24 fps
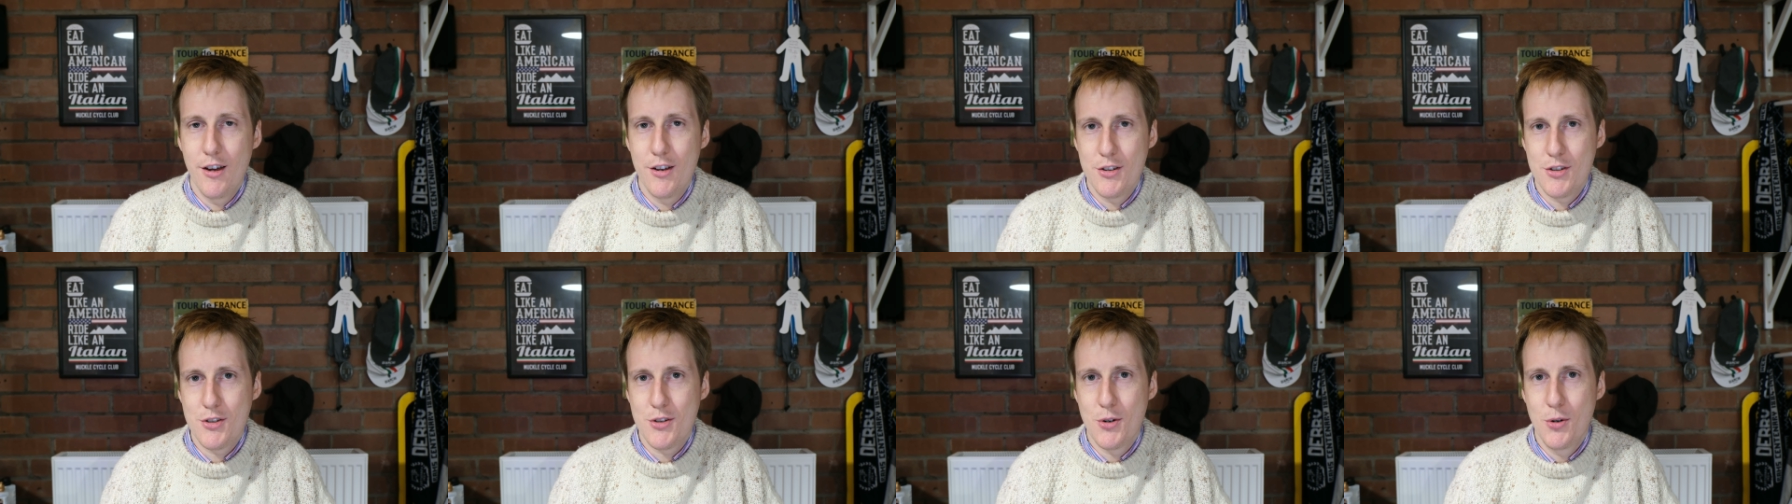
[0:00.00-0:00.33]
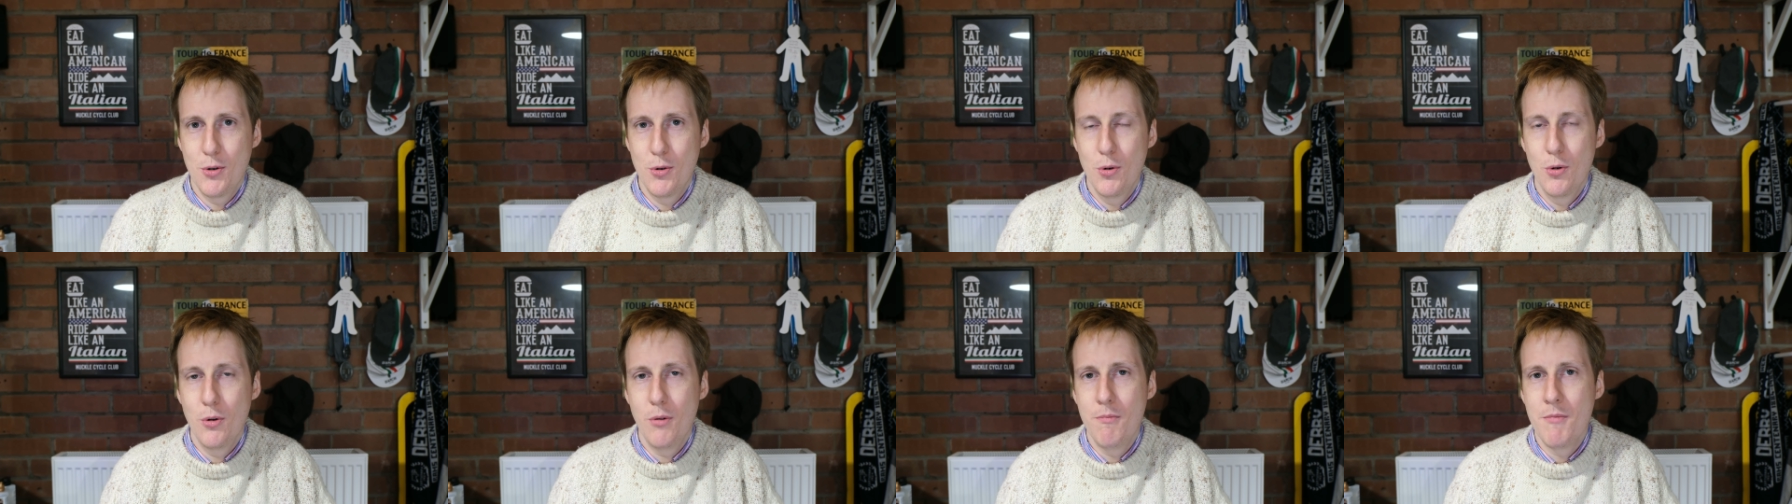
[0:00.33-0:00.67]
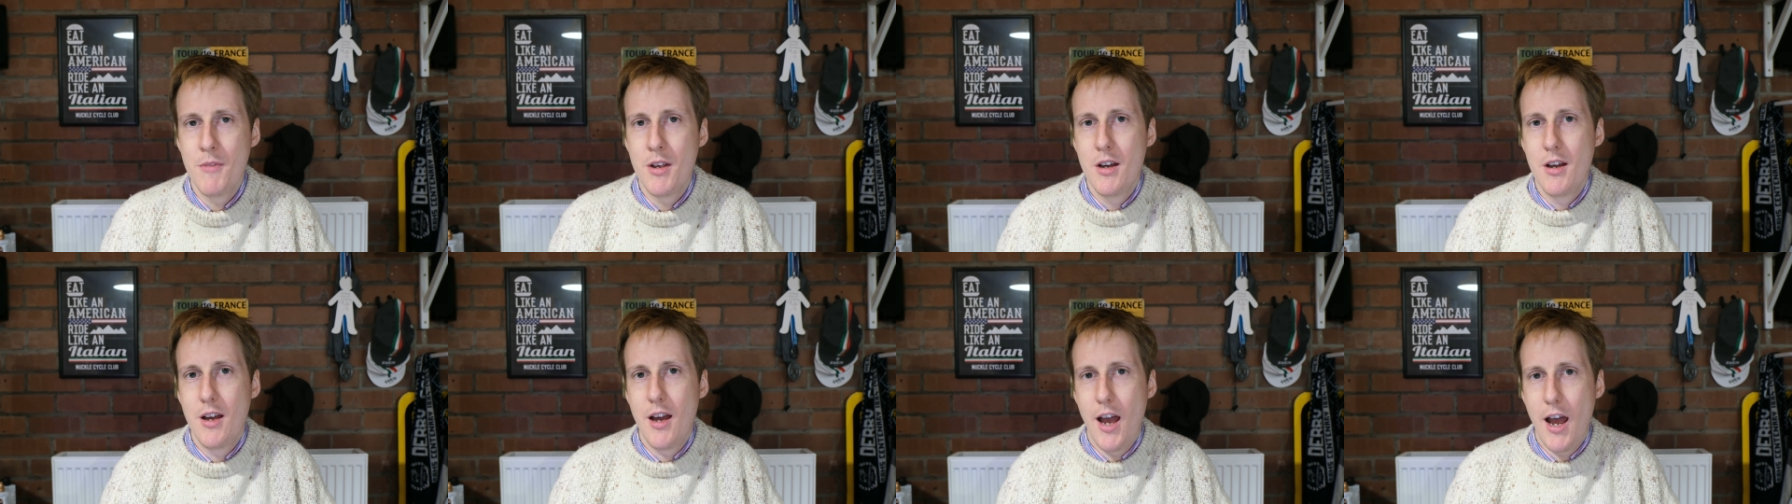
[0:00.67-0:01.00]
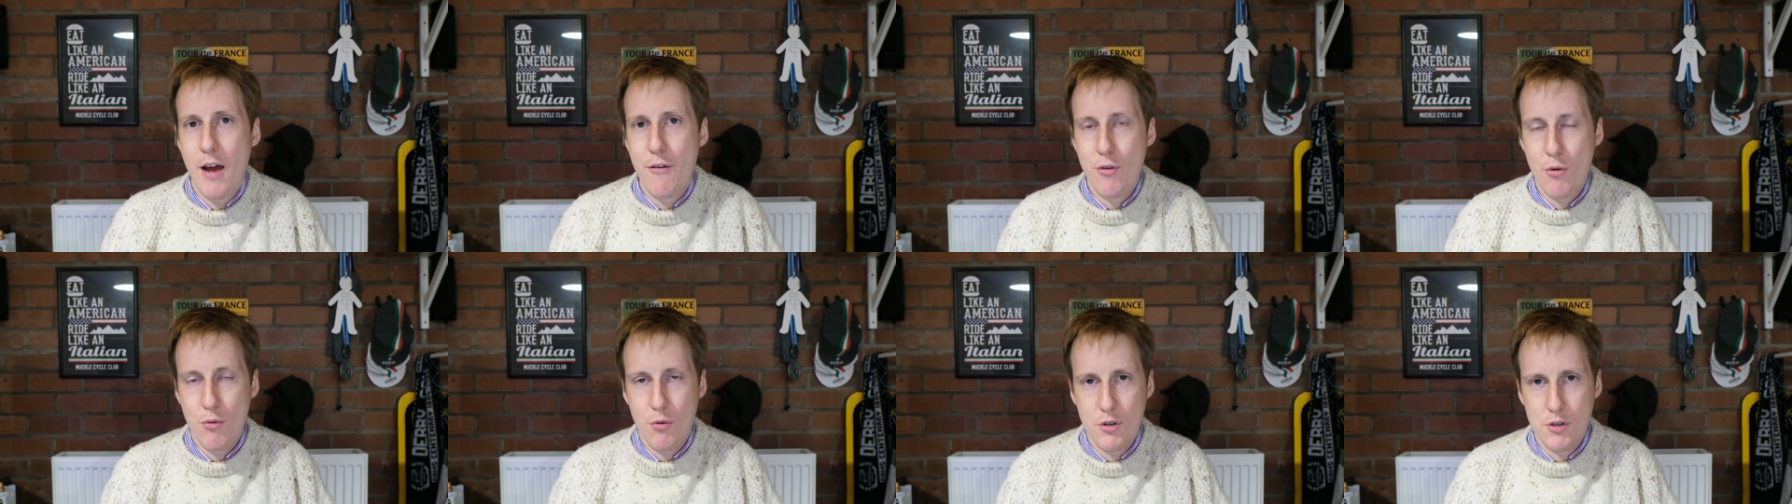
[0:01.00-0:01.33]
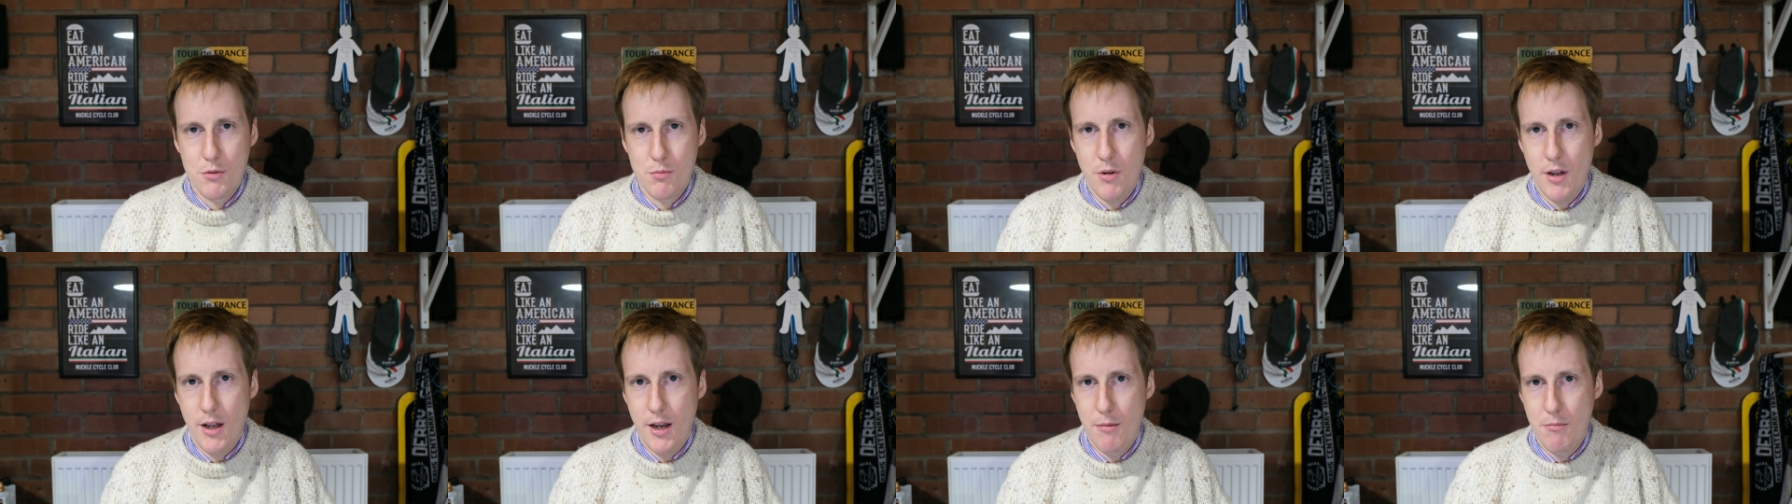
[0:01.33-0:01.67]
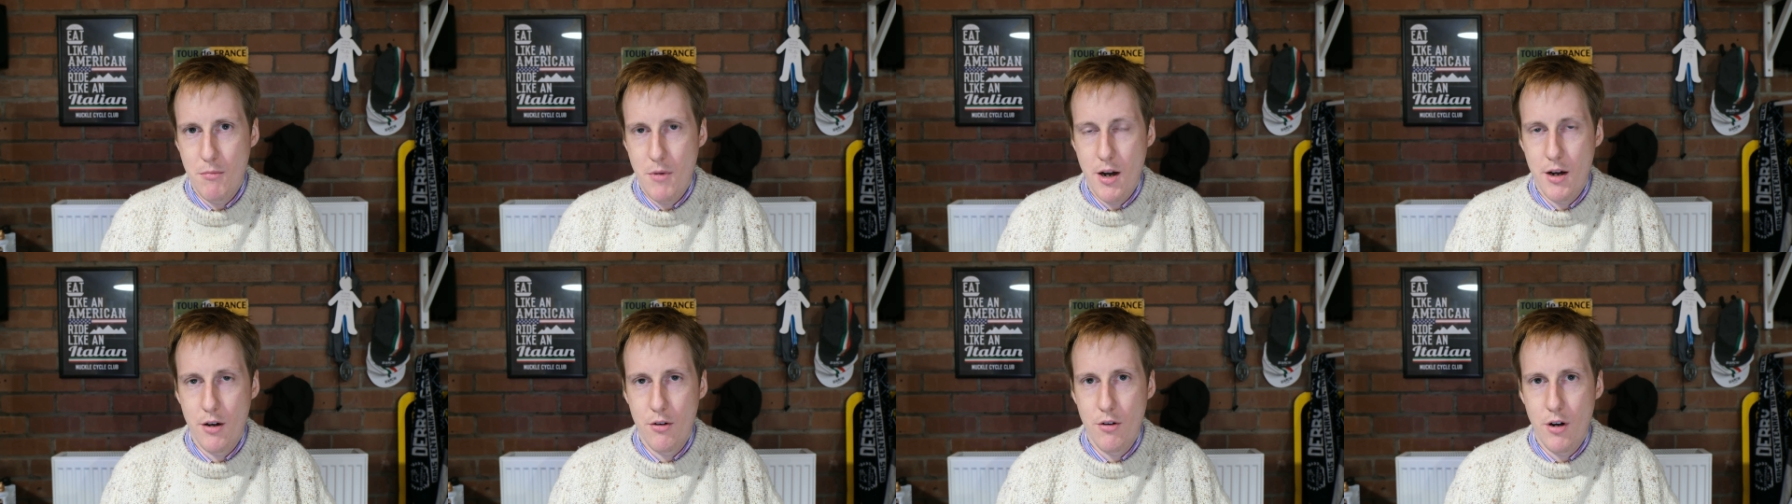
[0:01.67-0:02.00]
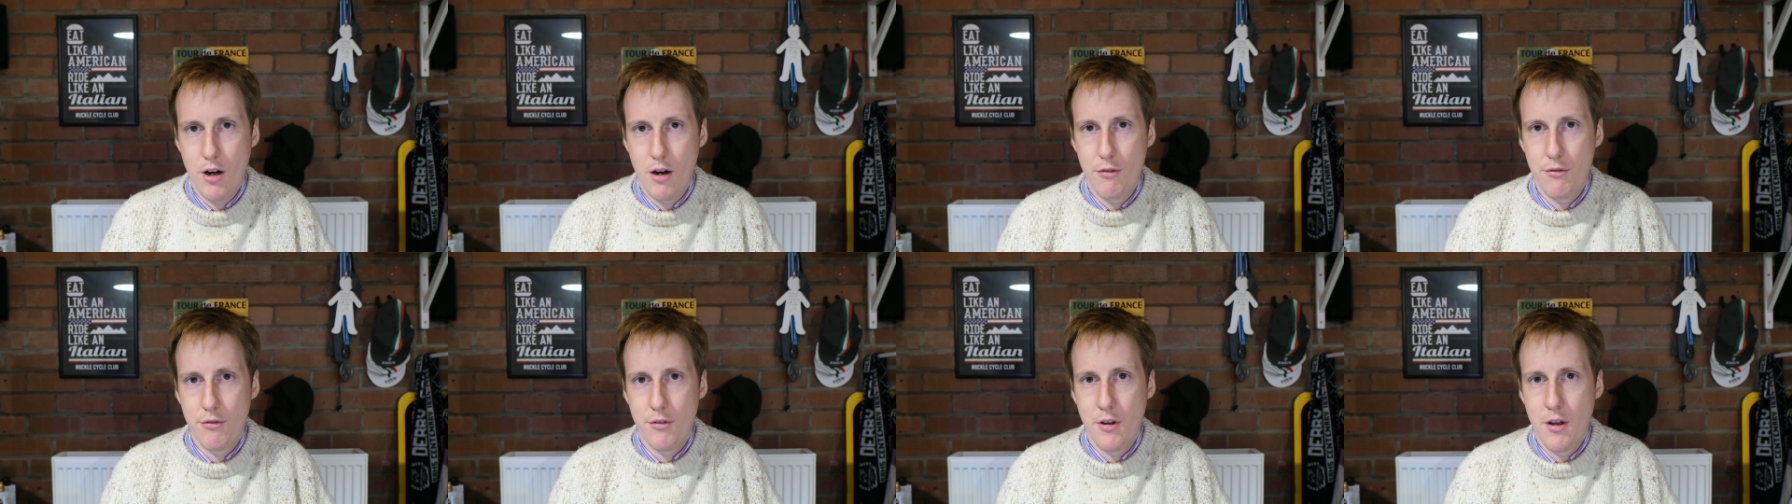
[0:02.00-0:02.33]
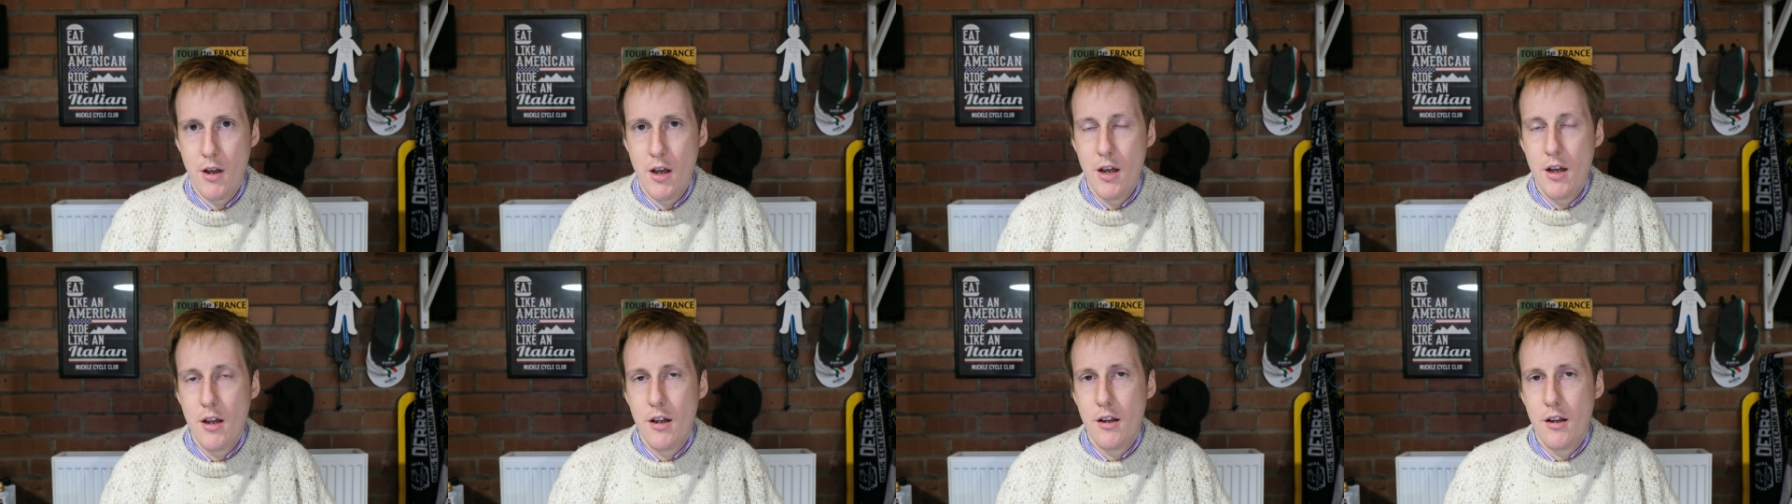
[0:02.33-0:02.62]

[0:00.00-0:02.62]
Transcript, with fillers: at school. Everyone's playing Minecraft.